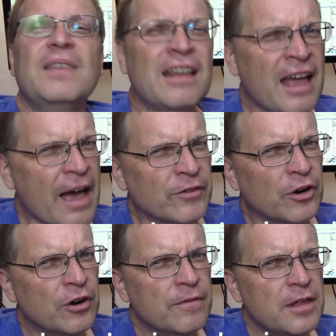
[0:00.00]
Haven't
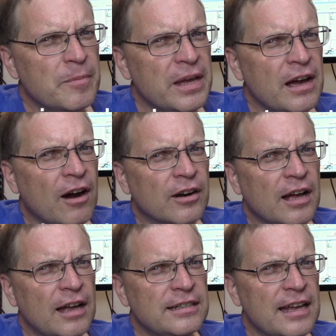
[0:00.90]
heard of the Amiga Art
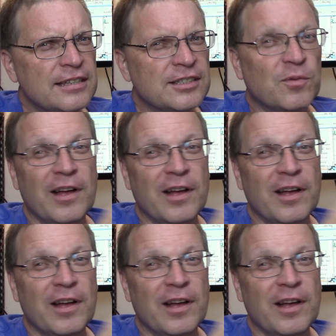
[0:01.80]
Contest?